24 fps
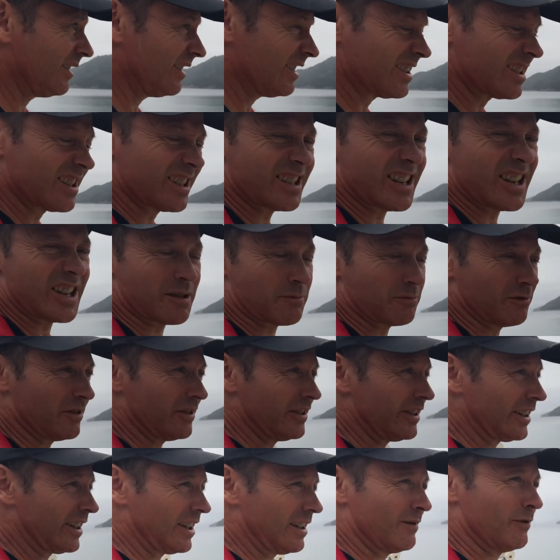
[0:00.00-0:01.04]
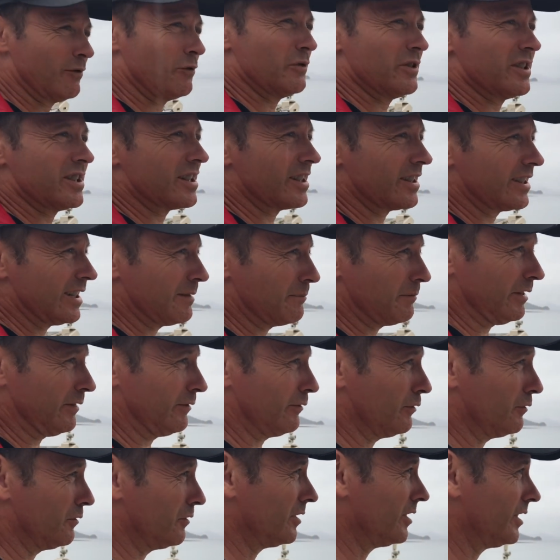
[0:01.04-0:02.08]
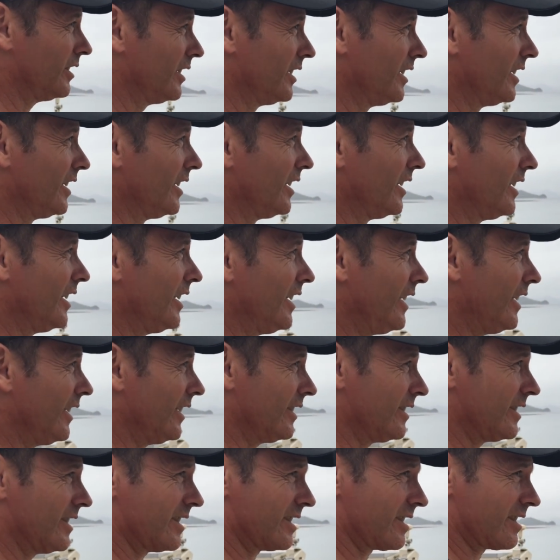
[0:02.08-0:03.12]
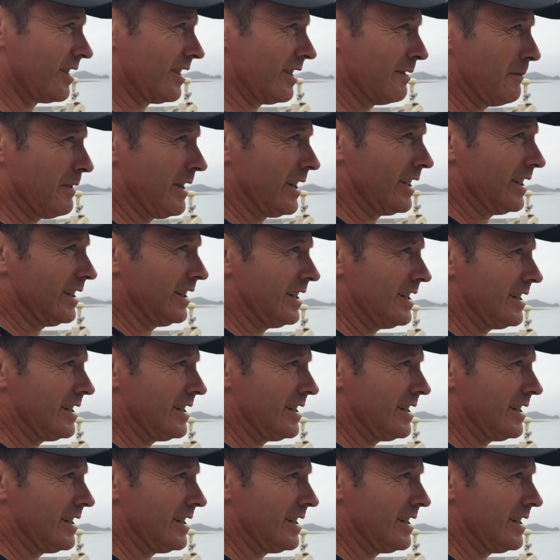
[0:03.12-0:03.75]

it's a sensible thing. I've always done that before, and it does kind of make it